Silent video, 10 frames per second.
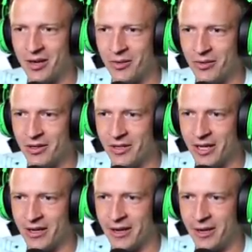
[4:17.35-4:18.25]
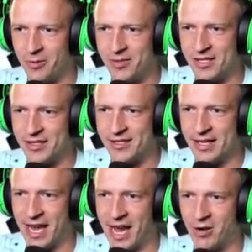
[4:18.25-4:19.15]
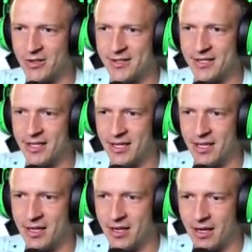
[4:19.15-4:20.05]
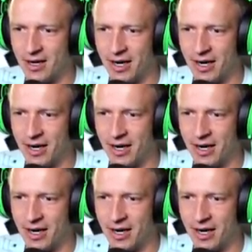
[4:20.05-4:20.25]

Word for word: really helps us out.